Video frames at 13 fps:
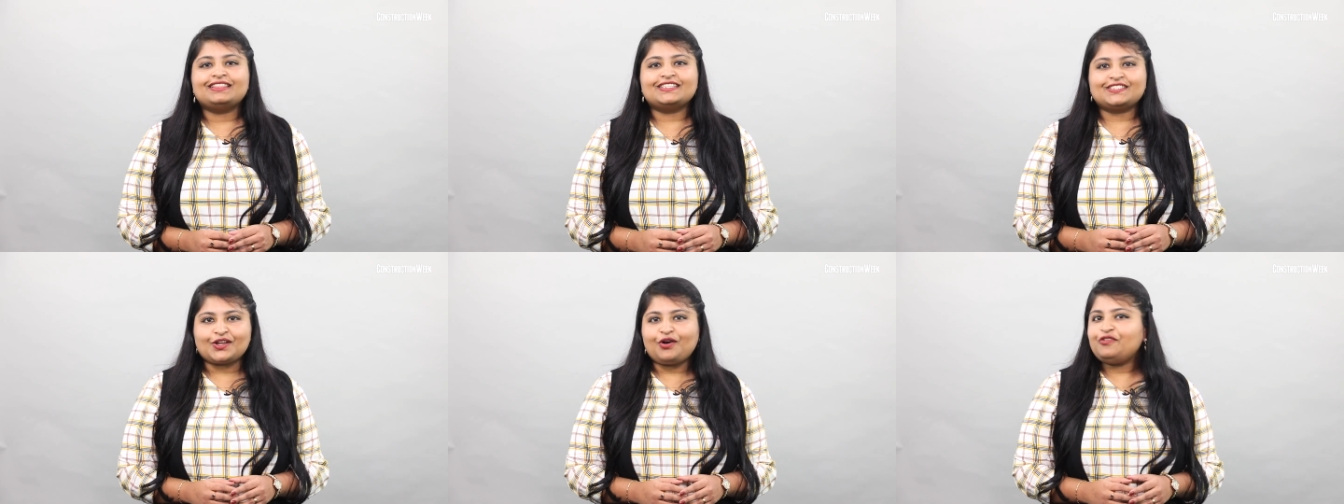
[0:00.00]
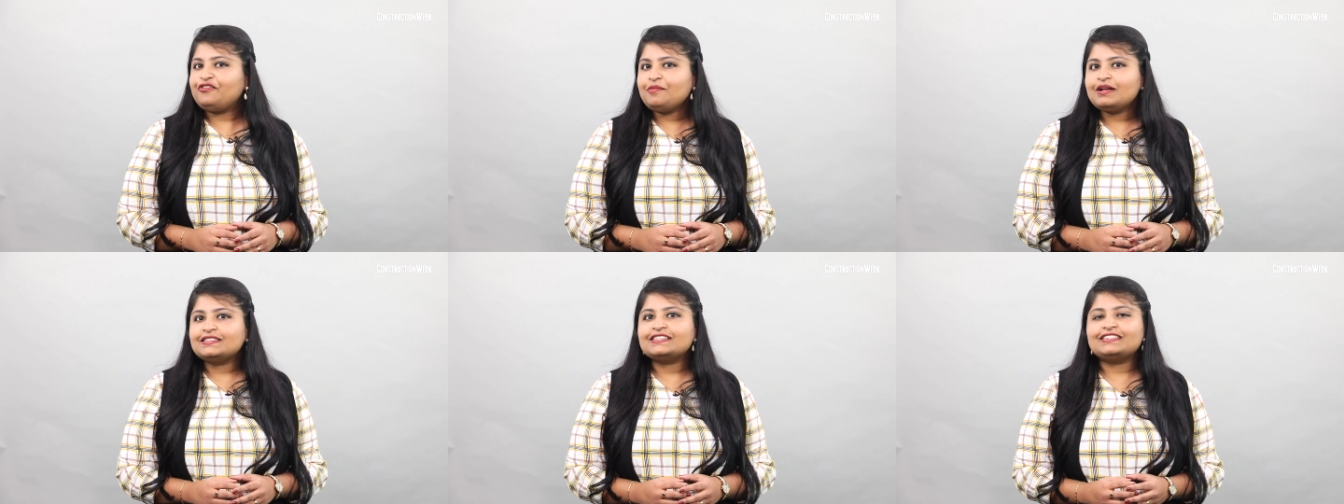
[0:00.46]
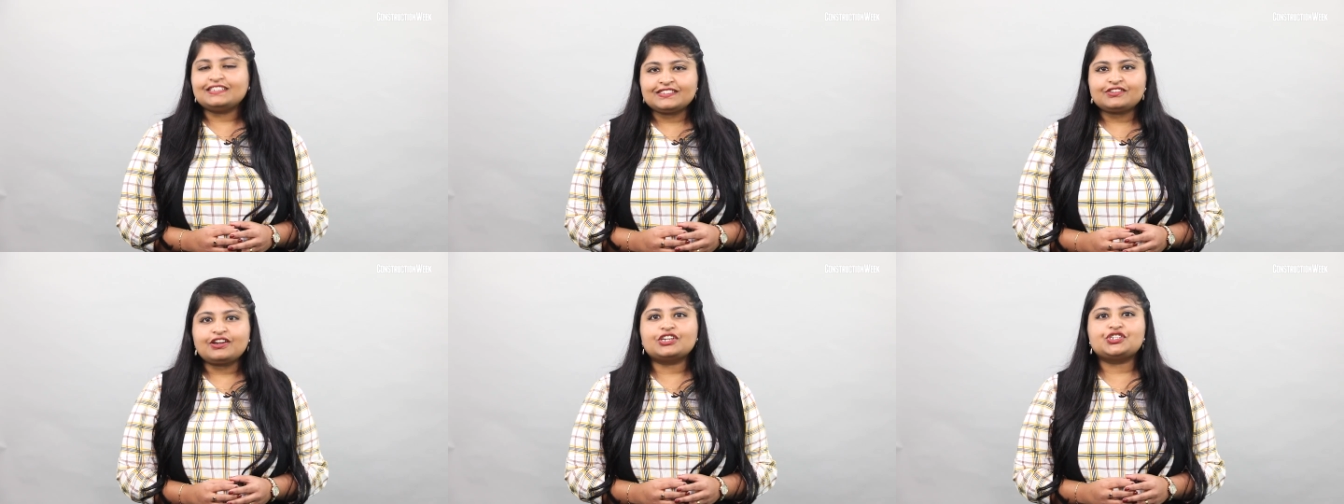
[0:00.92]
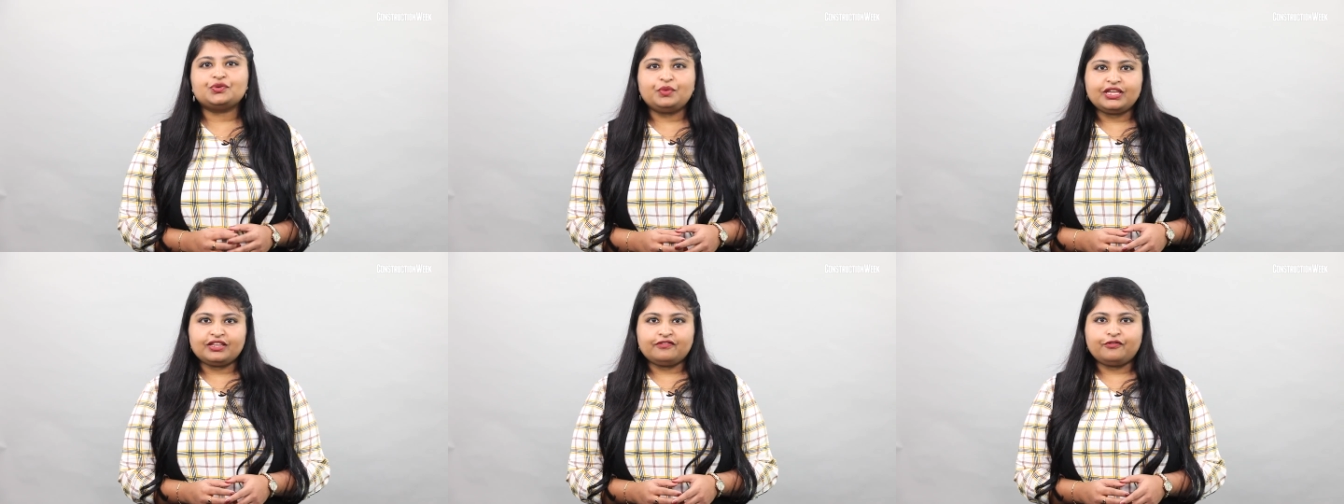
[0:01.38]
That's all from us at Construction
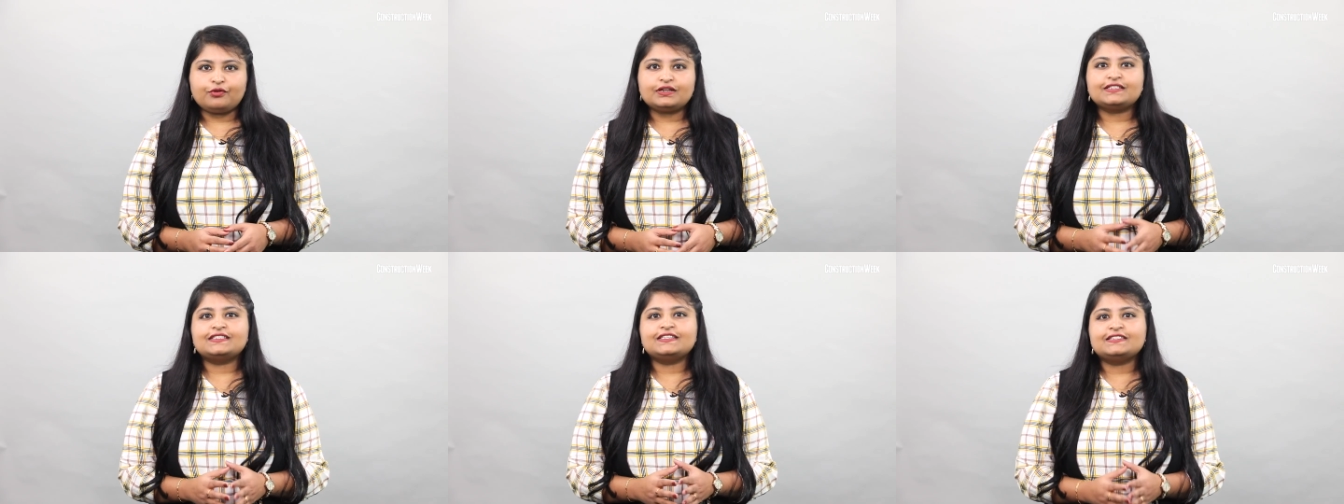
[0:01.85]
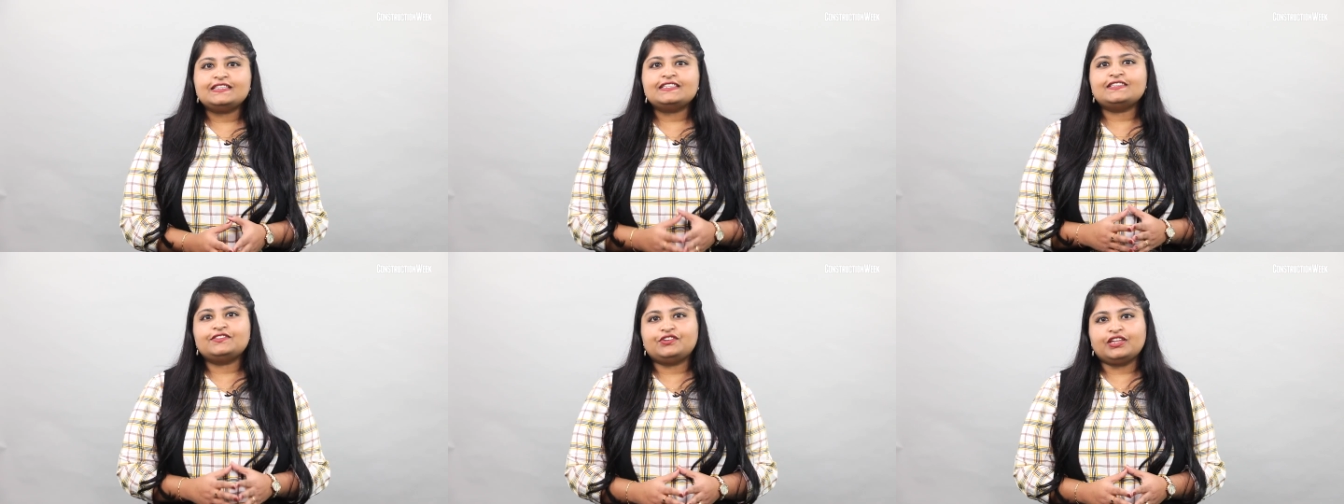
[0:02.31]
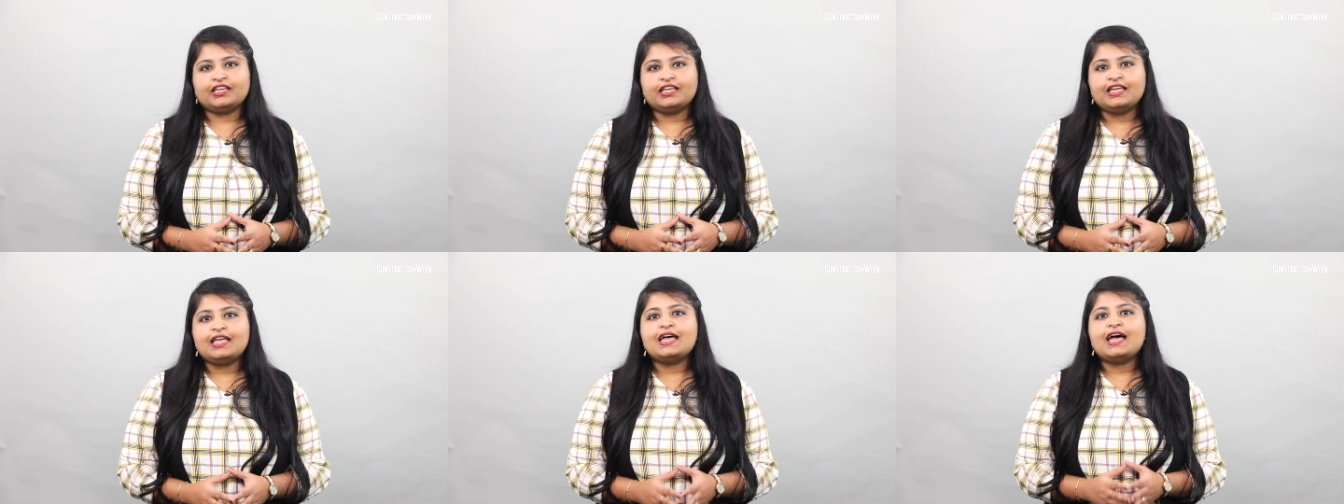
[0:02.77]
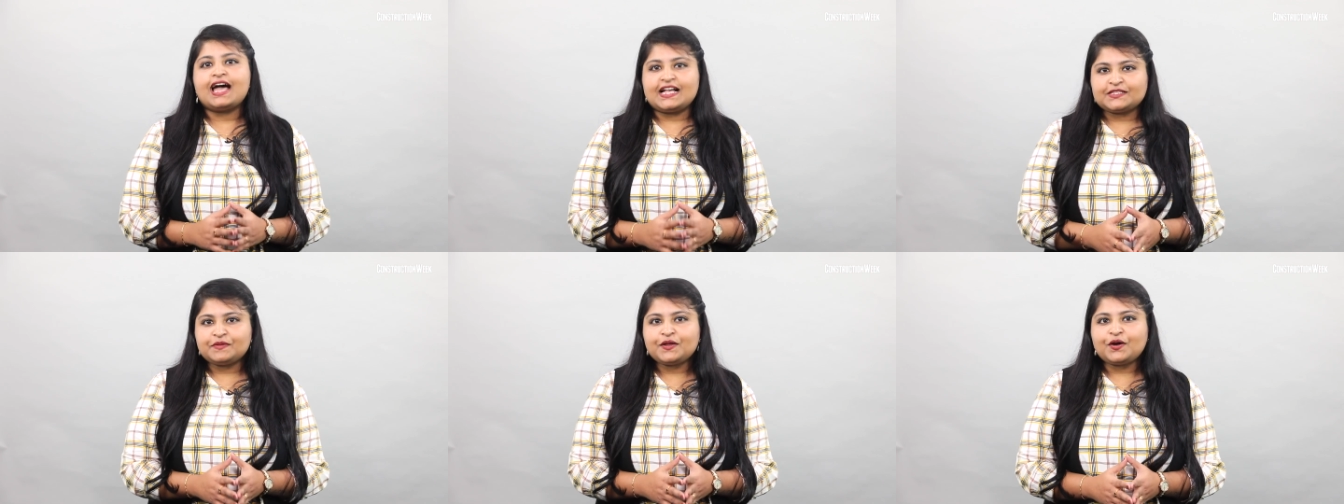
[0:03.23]
Week in Focus Season 3,
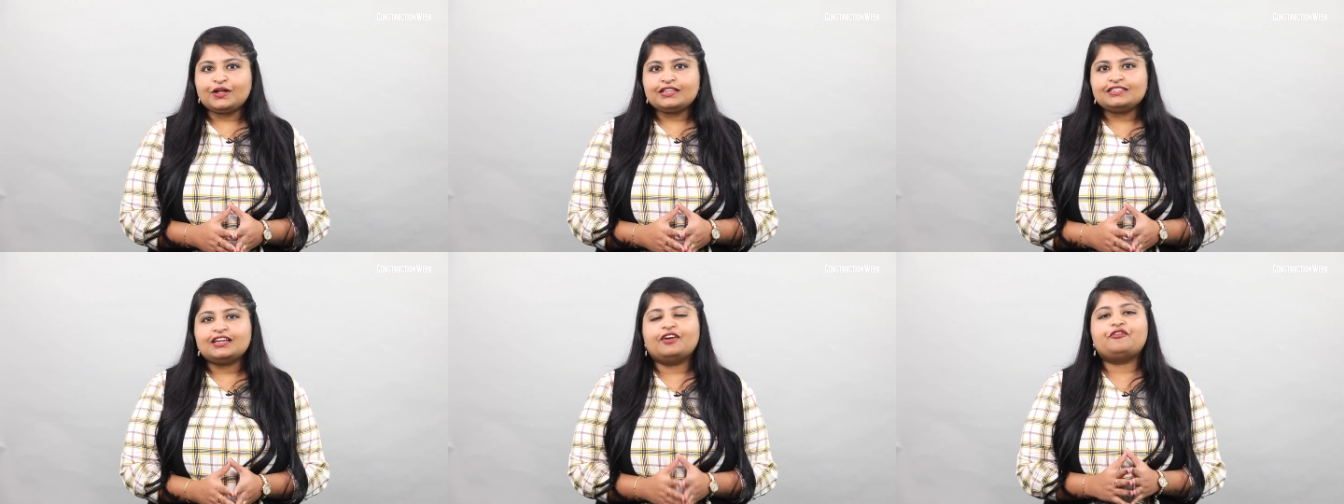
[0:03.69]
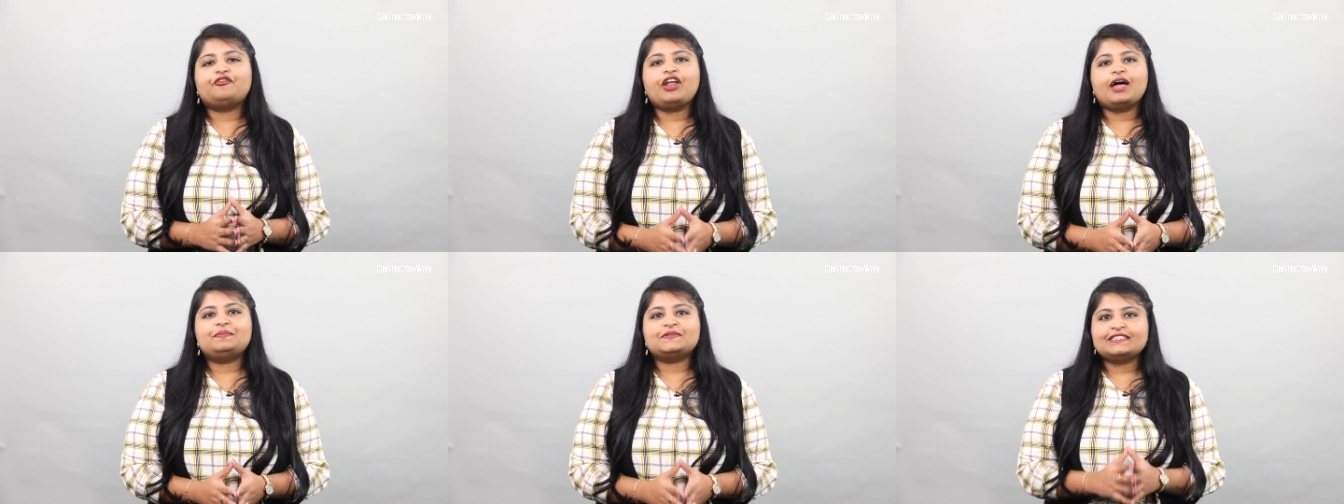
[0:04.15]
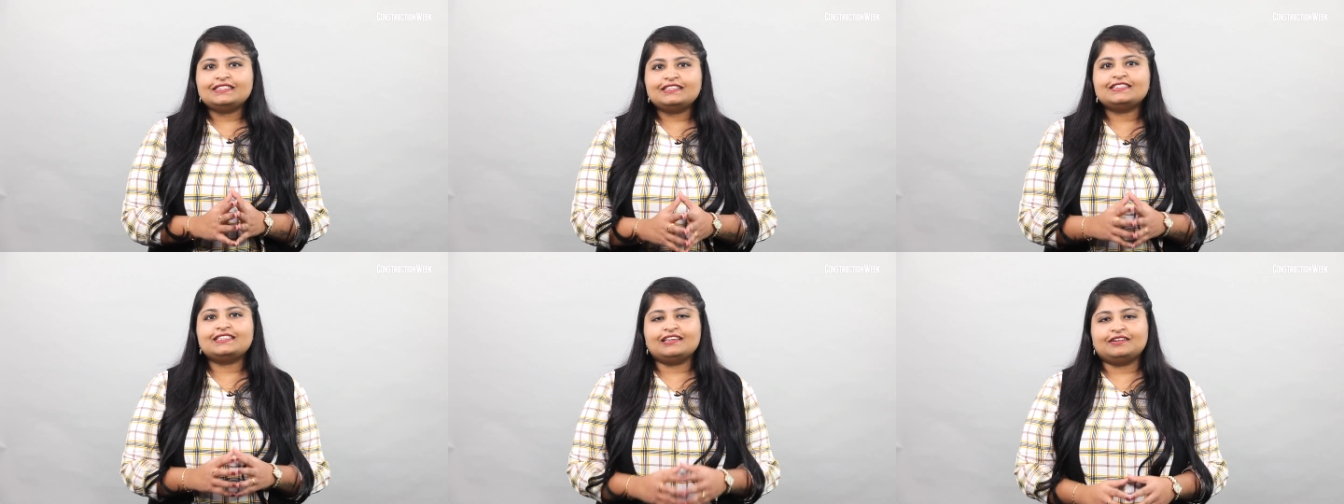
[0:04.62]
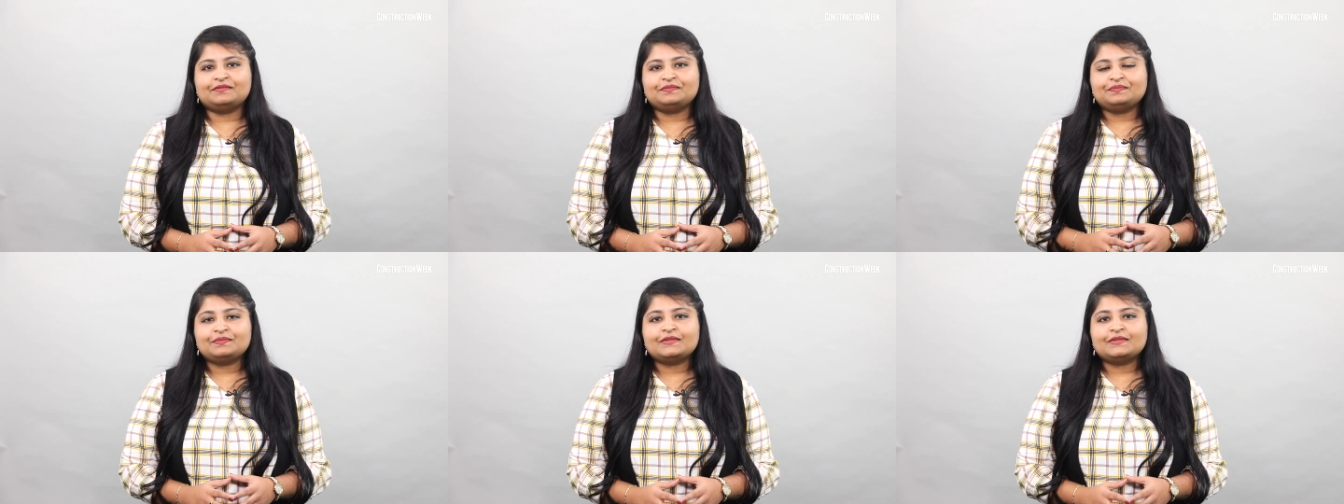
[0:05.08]
as we call it a wraps this year.